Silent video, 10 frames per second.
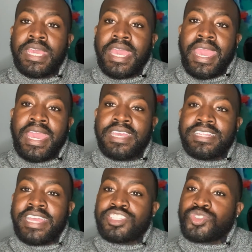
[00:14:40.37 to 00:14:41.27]

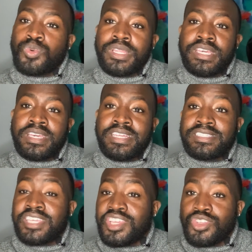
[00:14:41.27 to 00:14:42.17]
And I just want to
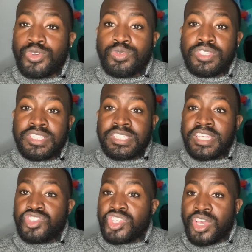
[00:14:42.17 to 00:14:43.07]
continue to
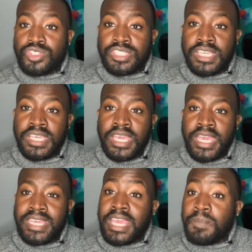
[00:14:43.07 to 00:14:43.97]
see Chelsea
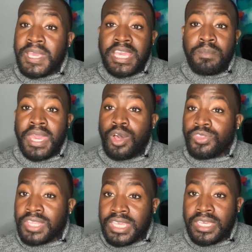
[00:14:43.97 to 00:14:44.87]
keeping him
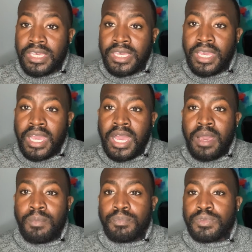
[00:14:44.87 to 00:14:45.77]
healthy,
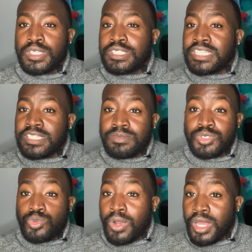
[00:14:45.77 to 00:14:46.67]
seeing some
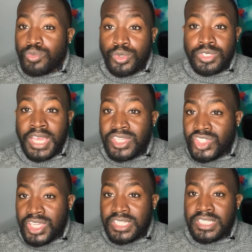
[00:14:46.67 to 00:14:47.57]
squad
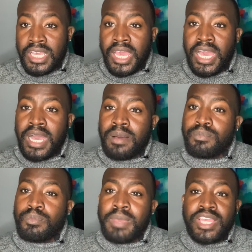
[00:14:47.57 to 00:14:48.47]
rotations,
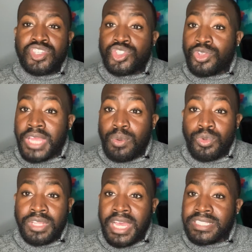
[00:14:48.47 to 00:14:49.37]
making sure that
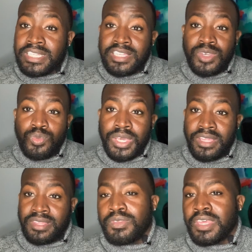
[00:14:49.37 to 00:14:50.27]
we're not dealing
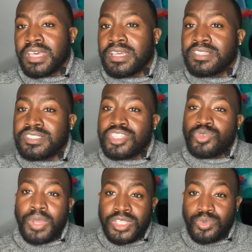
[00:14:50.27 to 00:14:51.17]
with the
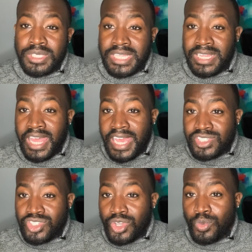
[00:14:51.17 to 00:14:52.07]
situation we did
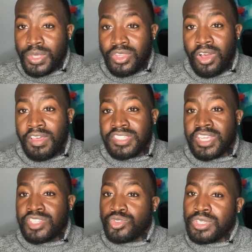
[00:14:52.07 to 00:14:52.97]
last year with all his
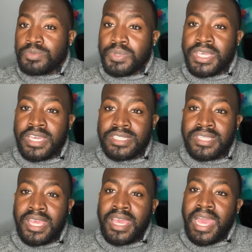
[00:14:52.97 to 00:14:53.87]
injuries,
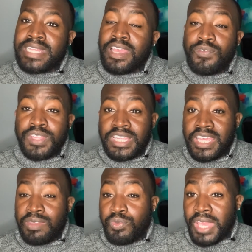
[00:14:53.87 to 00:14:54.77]
because I definitely
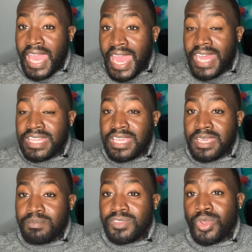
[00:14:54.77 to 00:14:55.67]
think if we had
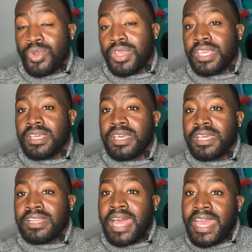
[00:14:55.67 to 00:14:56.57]
him during
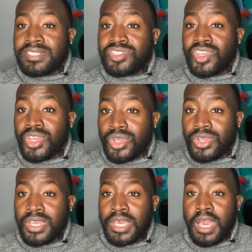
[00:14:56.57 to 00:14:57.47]
last
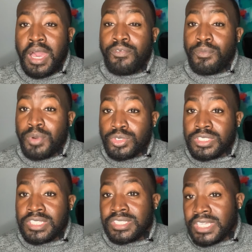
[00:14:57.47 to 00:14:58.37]
year for most
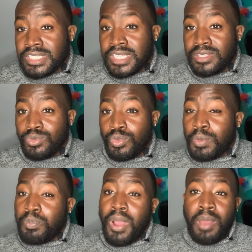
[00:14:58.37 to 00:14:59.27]
of the season, we
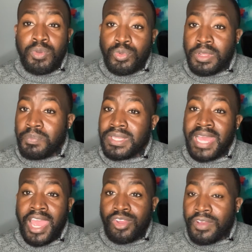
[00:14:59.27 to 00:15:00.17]
probably would have been
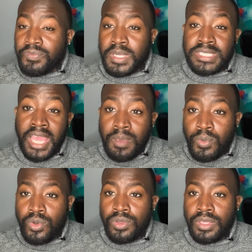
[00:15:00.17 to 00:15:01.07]
higher up the table.